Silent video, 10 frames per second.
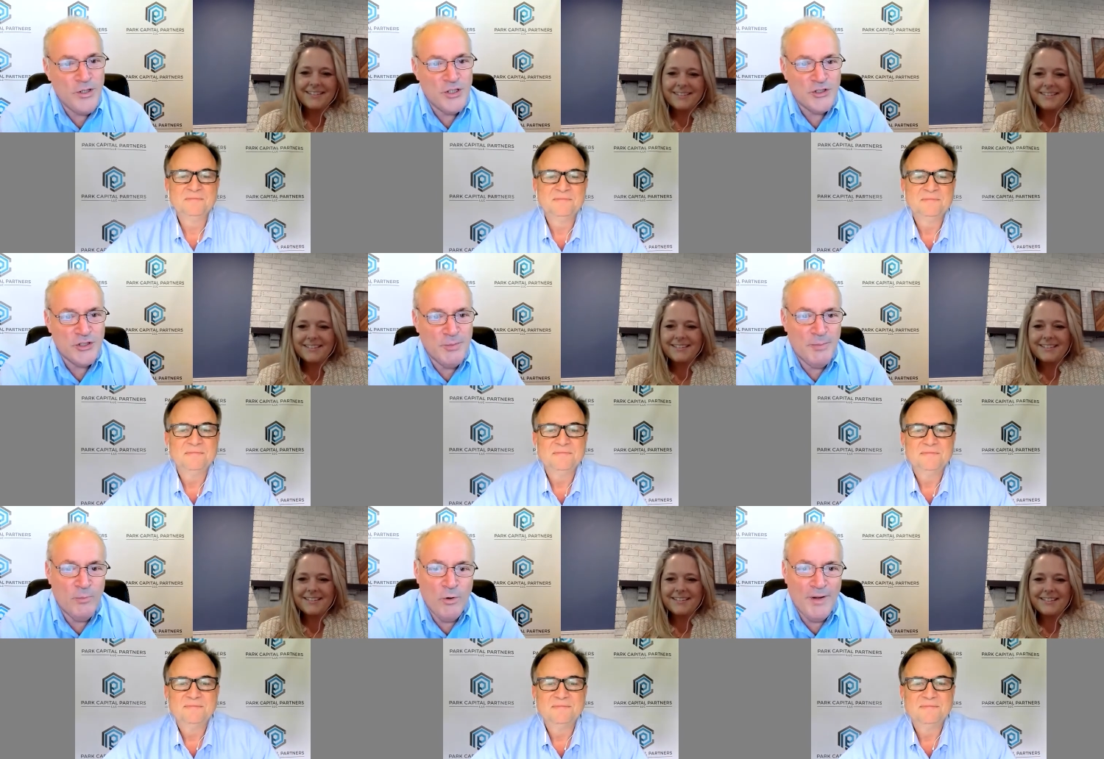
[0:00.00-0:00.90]
Speaker 1: can you tell us a
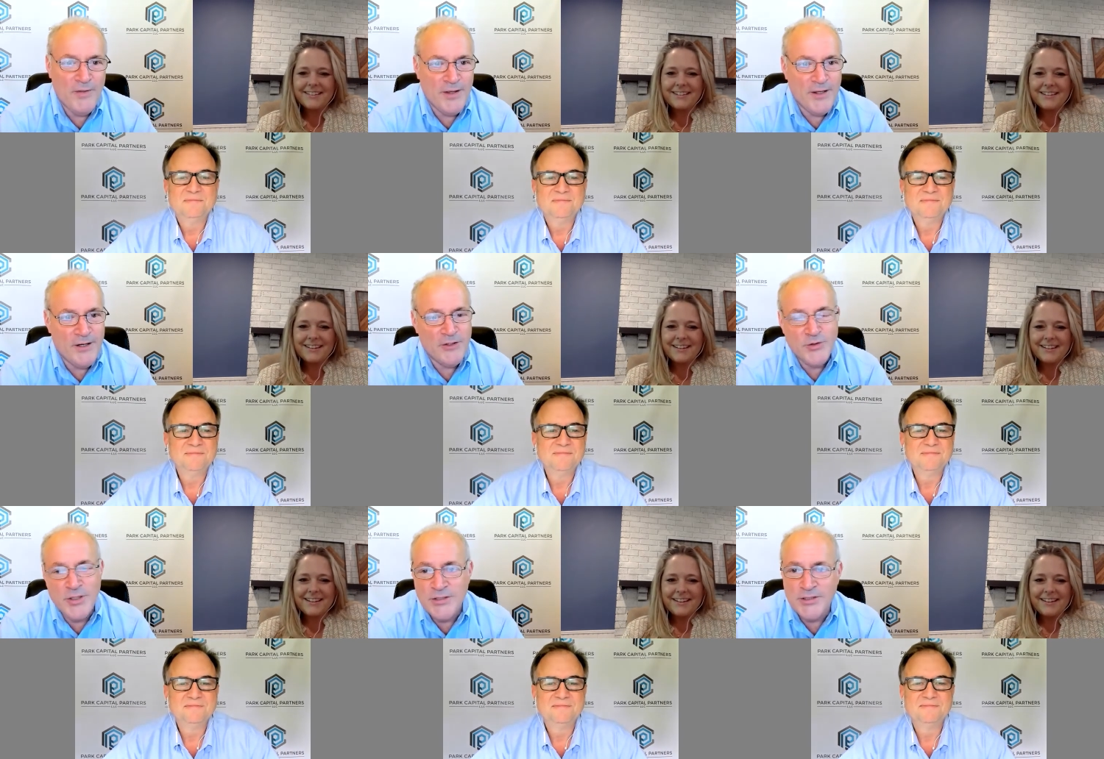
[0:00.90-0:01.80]
little bit more about the uh,
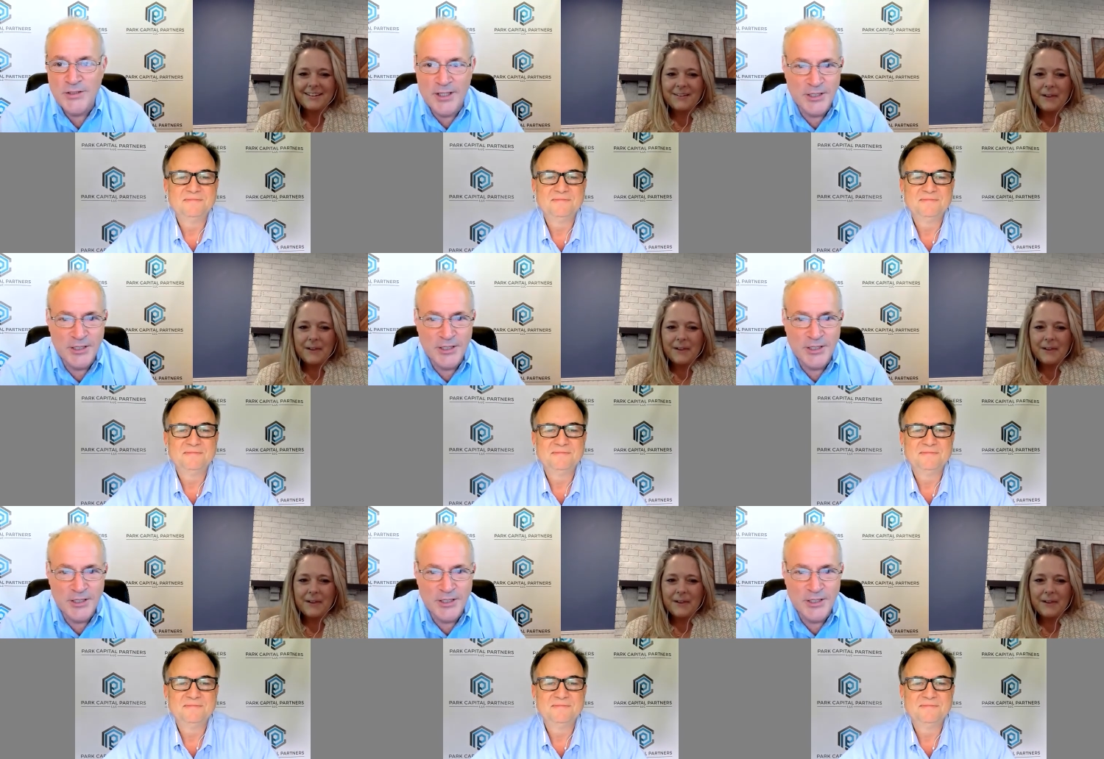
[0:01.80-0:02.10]
the transition